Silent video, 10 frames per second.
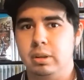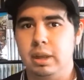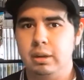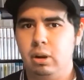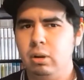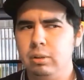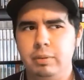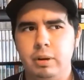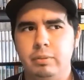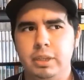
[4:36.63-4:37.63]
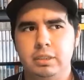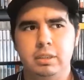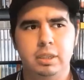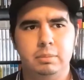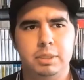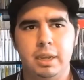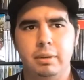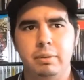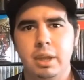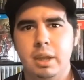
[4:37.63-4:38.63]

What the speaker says: that all the Final Fantasy games have,